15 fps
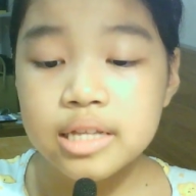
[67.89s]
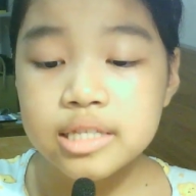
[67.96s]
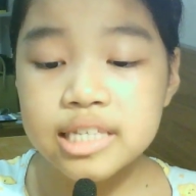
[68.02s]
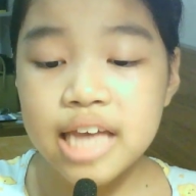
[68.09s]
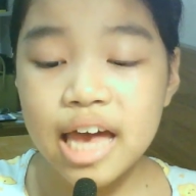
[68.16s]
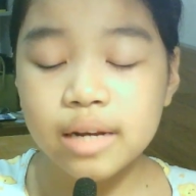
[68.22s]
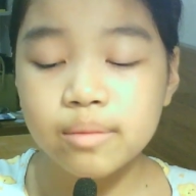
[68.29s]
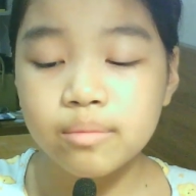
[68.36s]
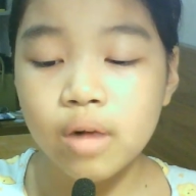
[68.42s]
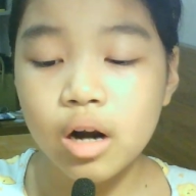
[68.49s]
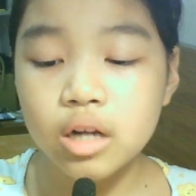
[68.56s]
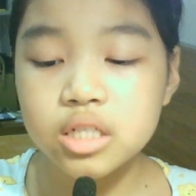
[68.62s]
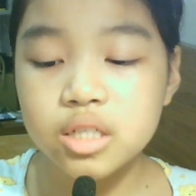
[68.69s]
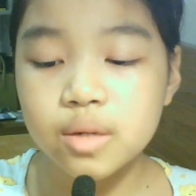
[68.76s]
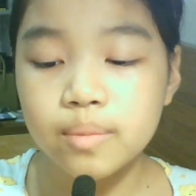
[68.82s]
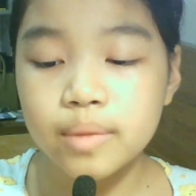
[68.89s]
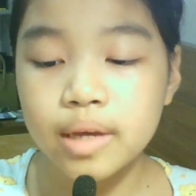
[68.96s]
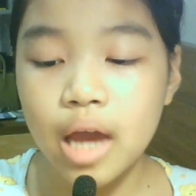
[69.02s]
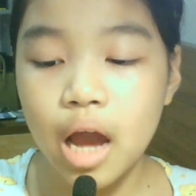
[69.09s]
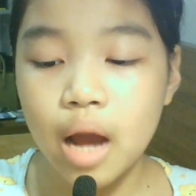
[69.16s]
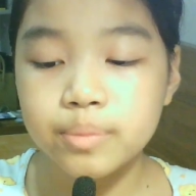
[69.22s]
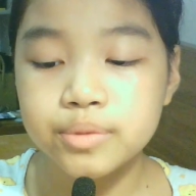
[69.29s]
Dad marched me
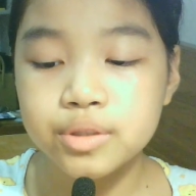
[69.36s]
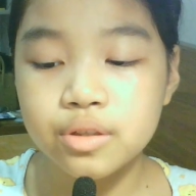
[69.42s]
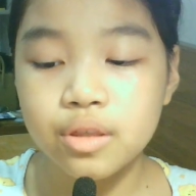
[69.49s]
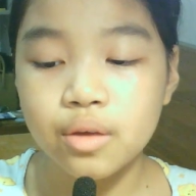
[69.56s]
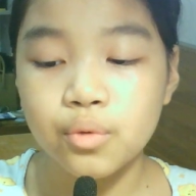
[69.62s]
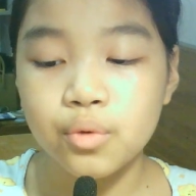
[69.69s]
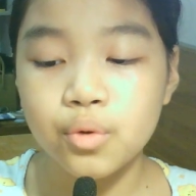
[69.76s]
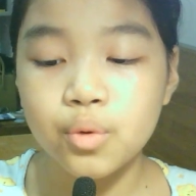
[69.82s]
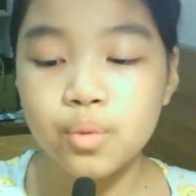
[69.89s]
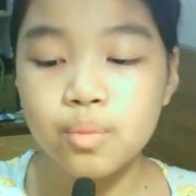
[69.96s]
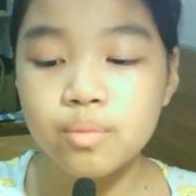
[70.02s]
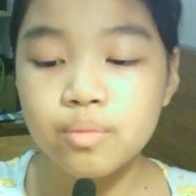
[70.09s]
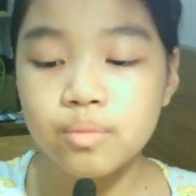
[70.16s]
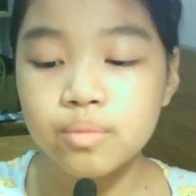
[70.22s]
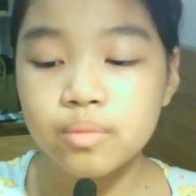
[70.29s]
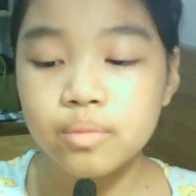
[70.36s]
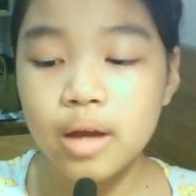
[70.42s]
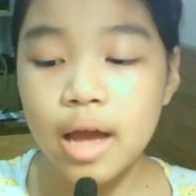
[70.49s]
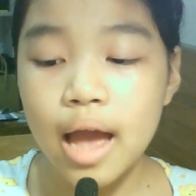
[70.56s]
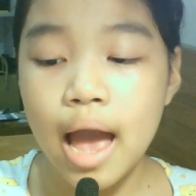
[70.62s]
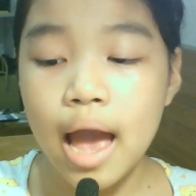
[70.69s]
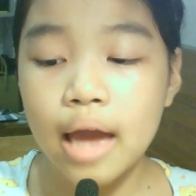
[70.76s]
up to the room
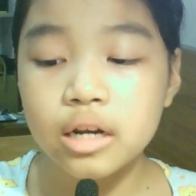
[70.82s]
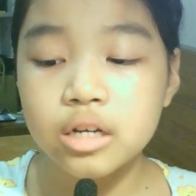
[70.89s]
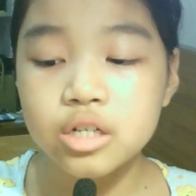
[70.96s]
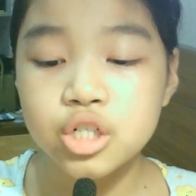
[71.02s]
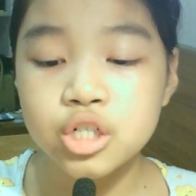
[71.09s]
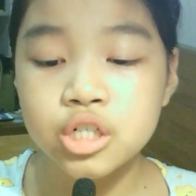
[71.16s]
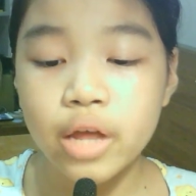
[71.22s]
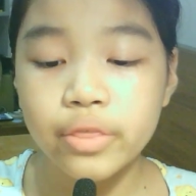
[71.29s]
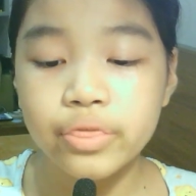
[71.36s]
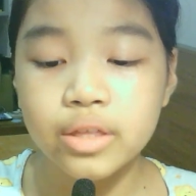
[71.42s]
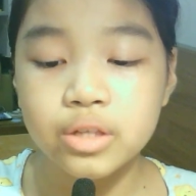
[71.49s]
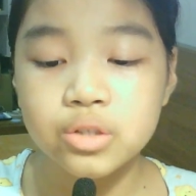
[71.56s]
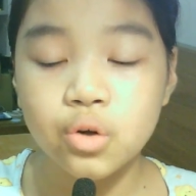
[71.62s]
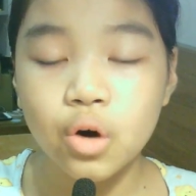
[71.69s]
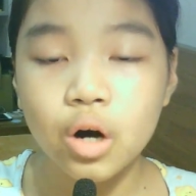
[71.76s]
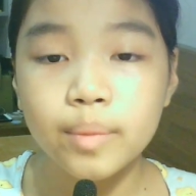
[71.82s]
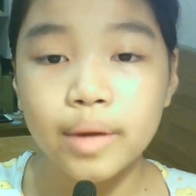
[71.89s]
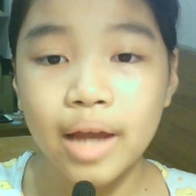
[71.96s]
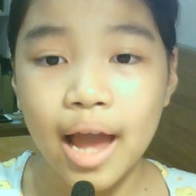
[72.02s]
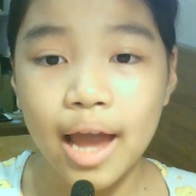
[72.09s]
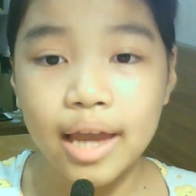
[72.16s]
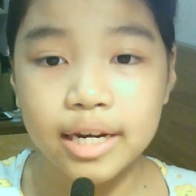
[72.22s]
and shut the door
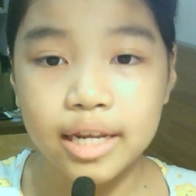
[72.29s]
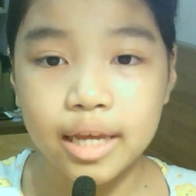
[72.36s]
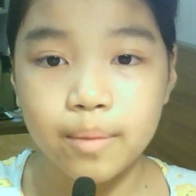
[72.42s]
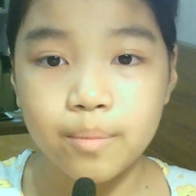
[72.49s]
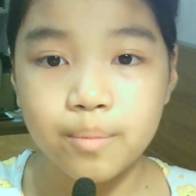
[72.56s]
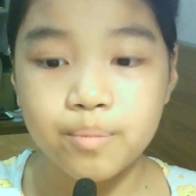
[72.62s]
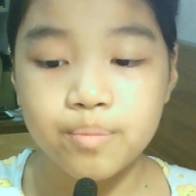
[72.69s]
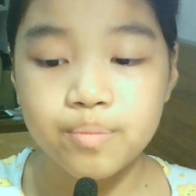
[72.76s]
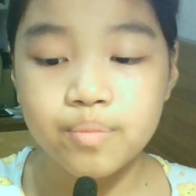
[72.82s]
behind him.